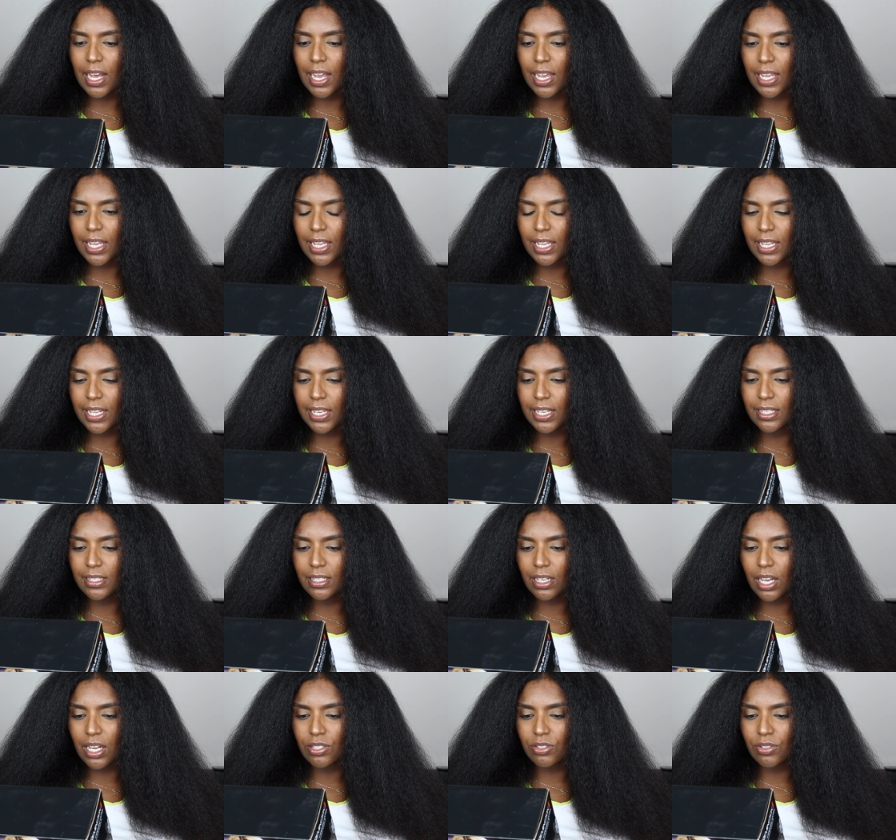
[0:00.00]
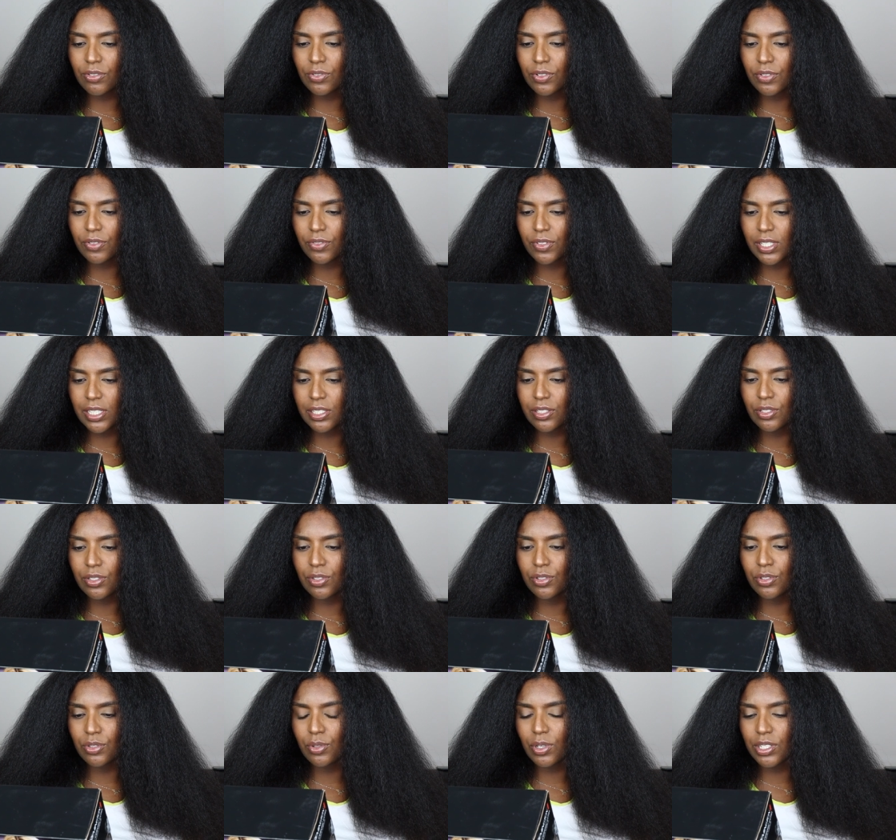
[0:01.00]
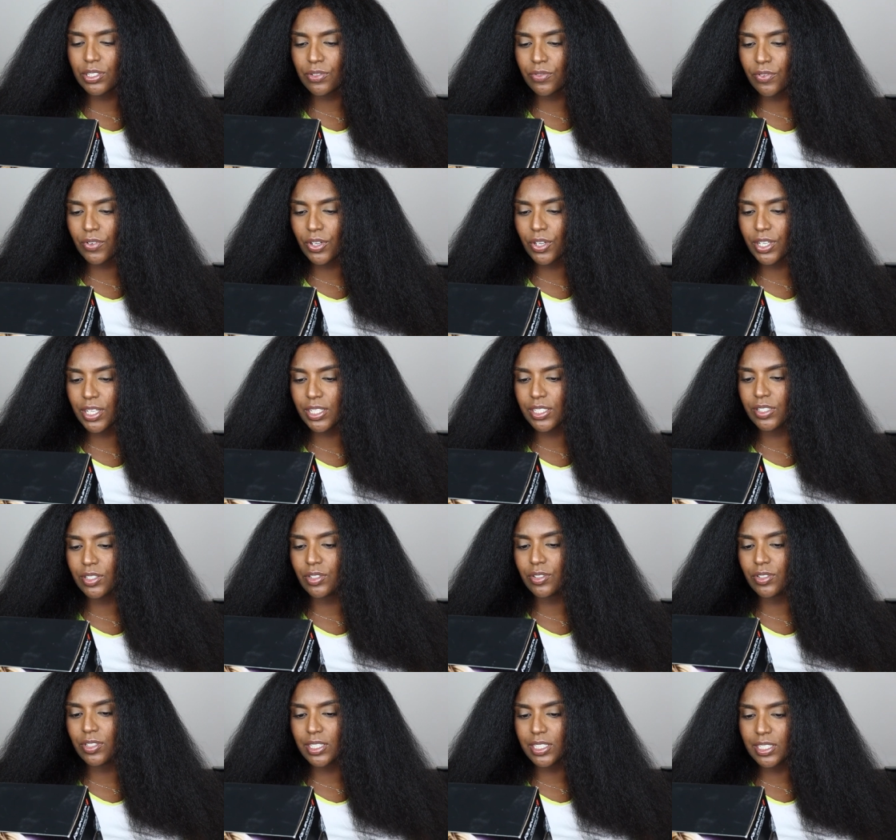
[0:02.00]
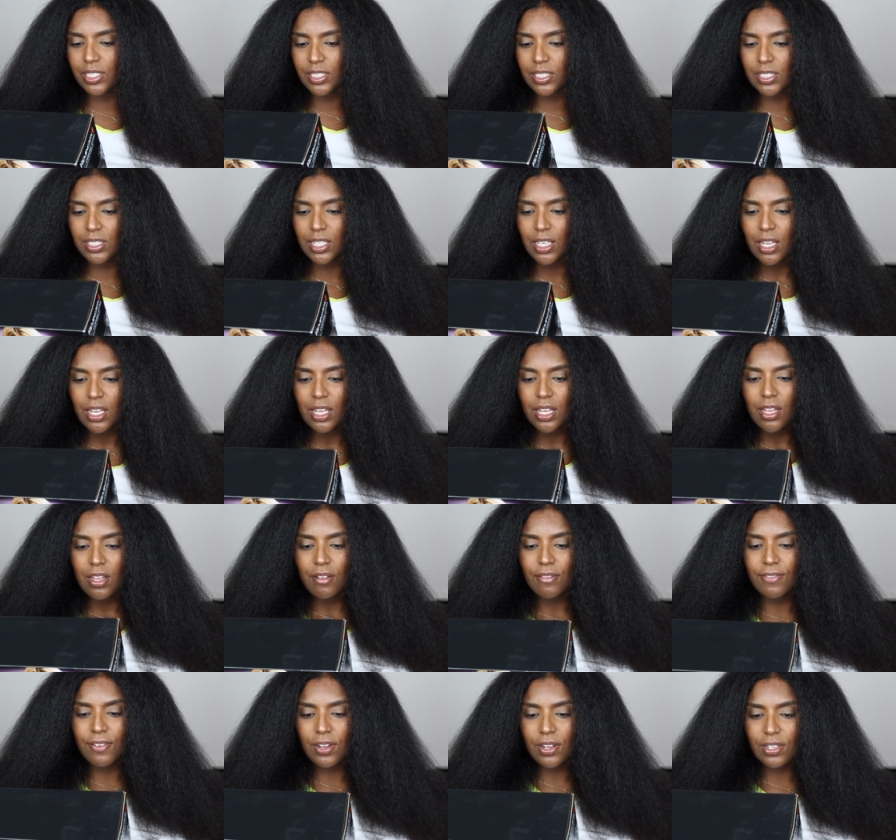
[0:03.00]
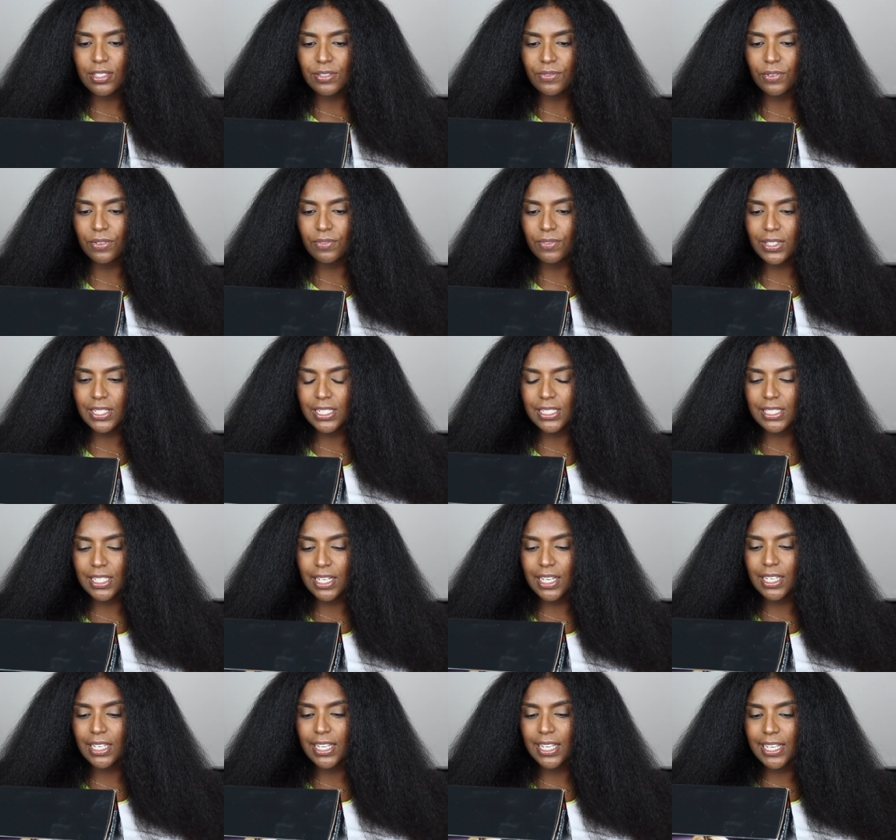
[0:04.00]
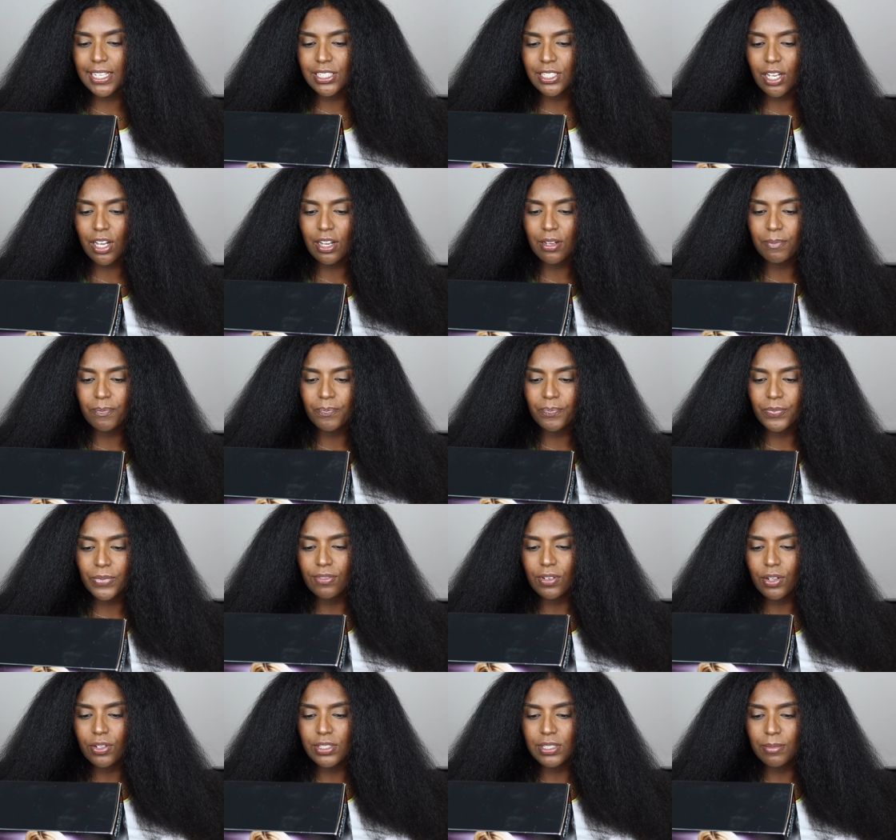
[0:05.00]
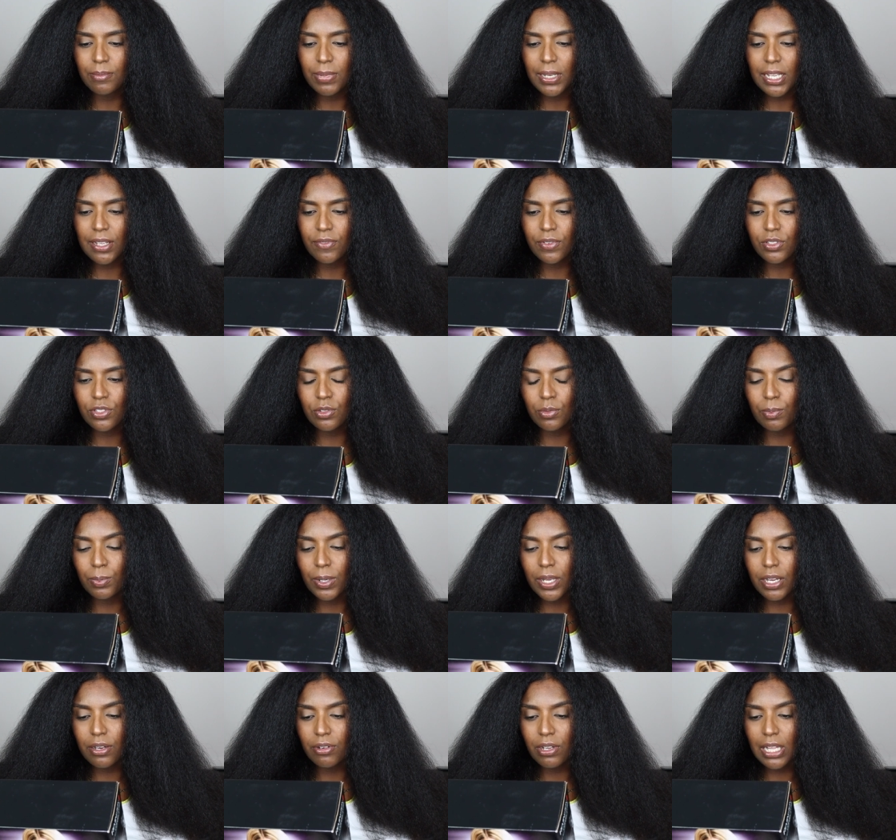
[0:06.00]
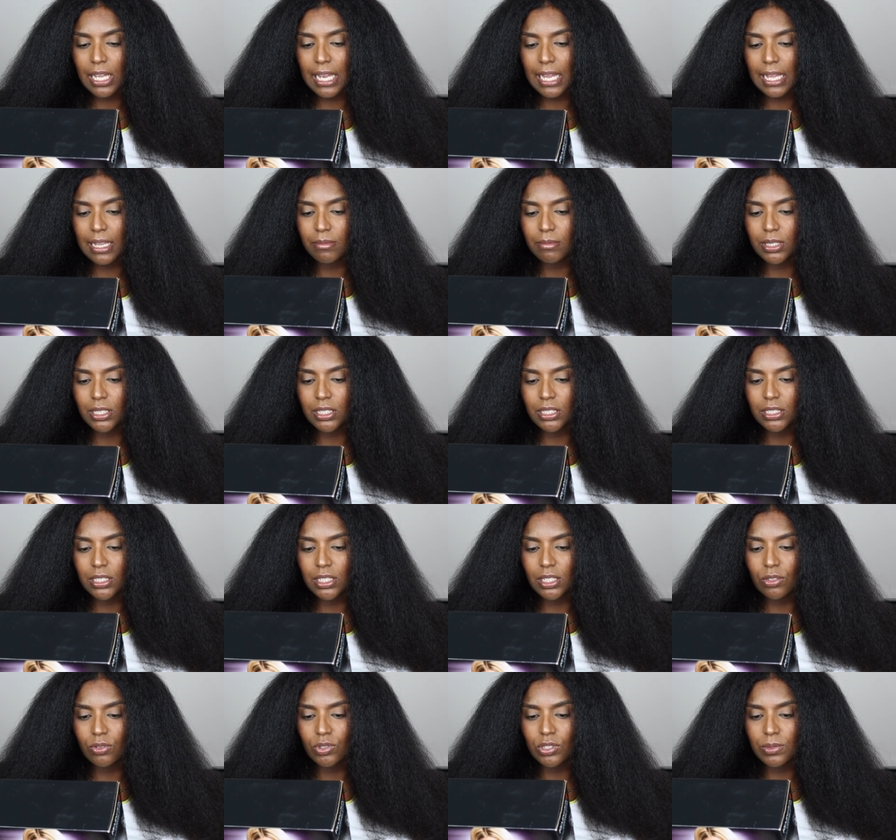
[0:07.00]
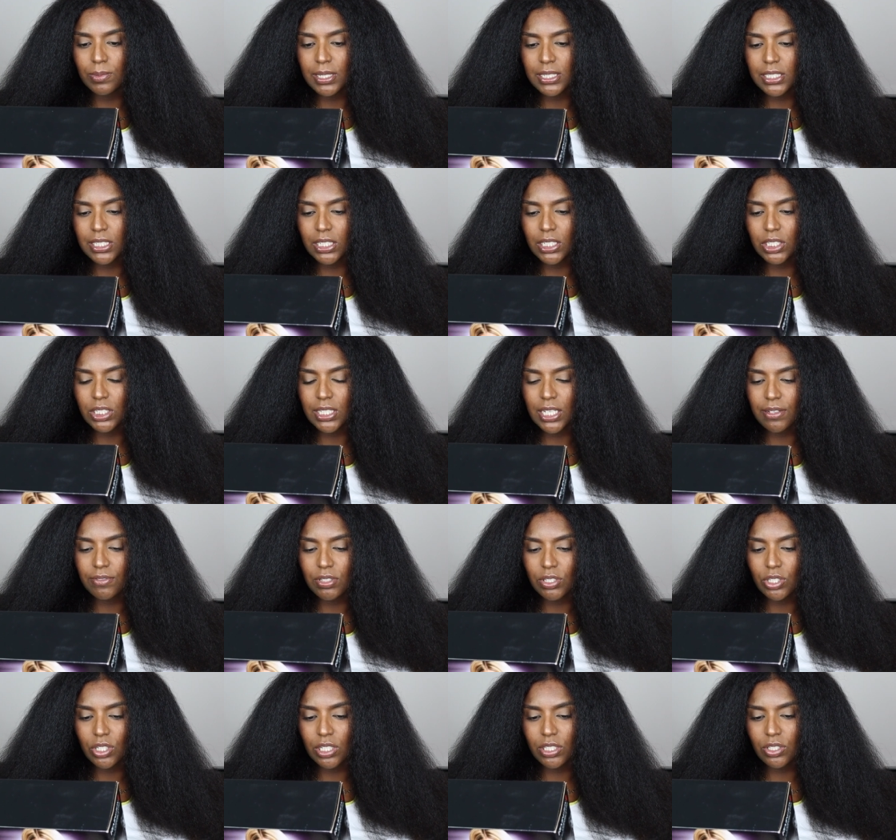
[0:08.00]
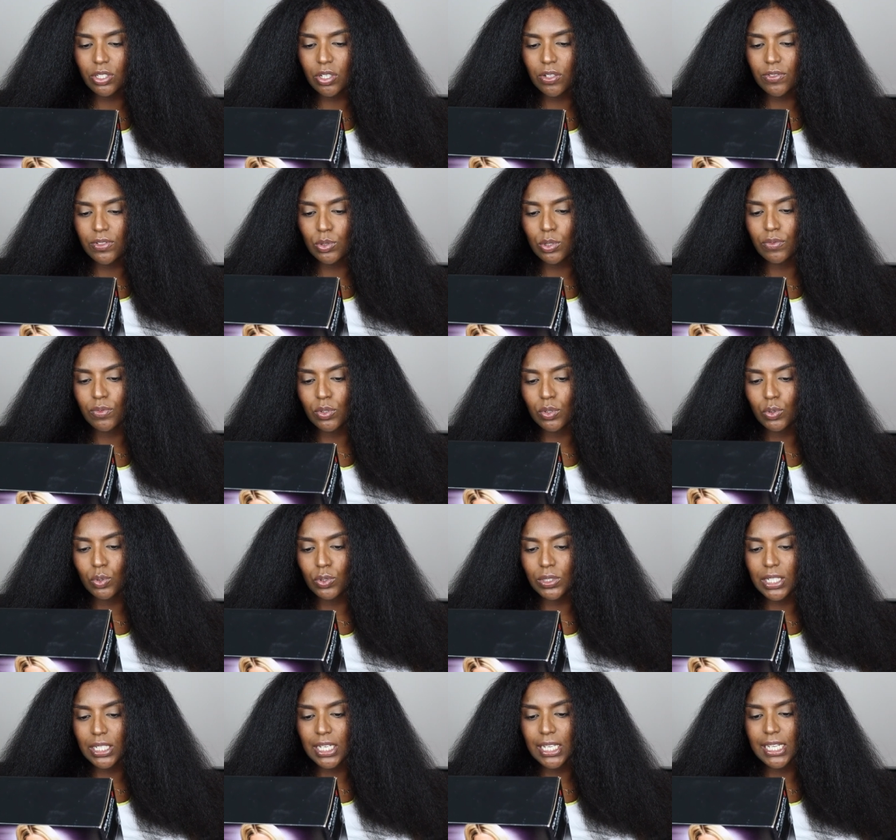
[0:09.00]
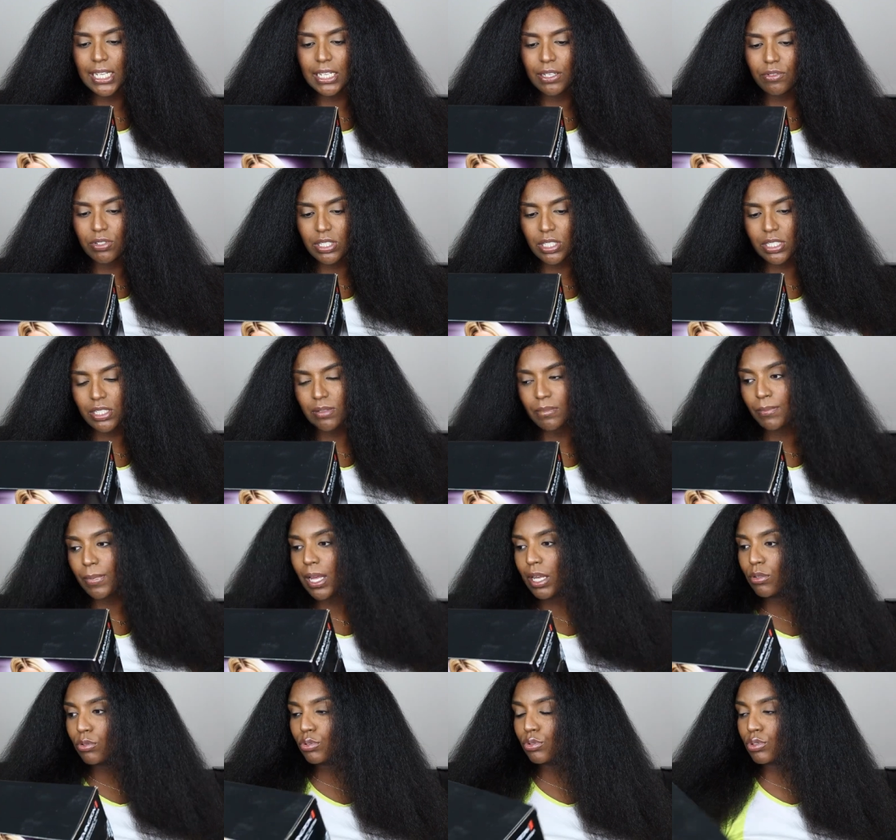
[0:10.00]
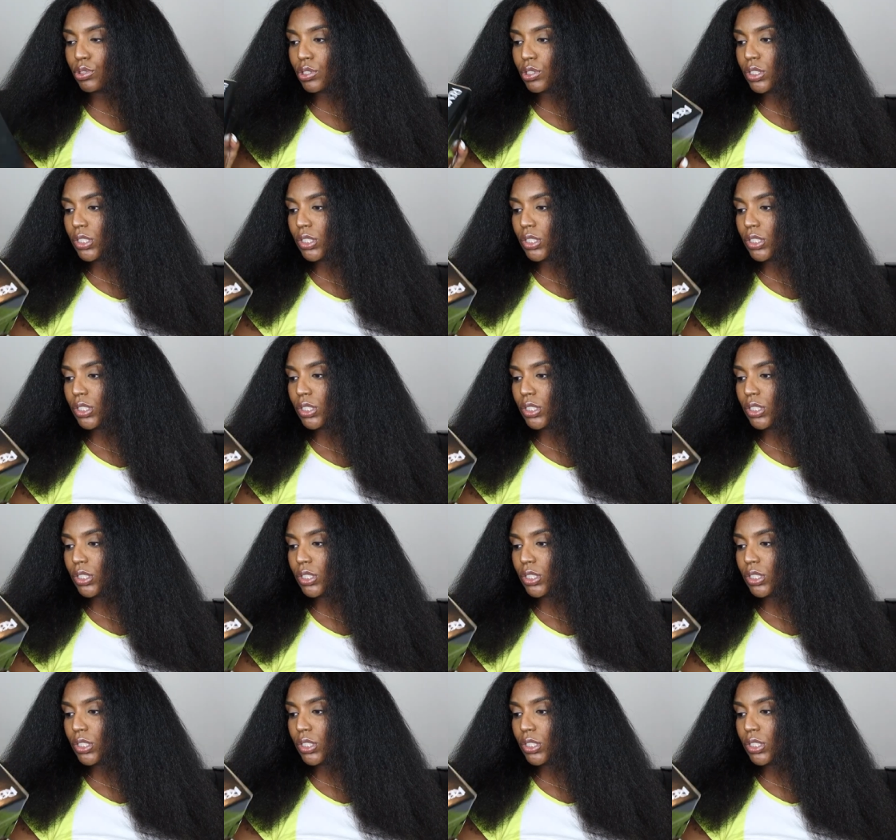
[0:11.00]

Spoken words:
High heat, 150 to 230 degrees. Fast 15 second heat up. Floating plate for superior alignment. Automatic safety shut off, swivel cord and heat resistant pouch.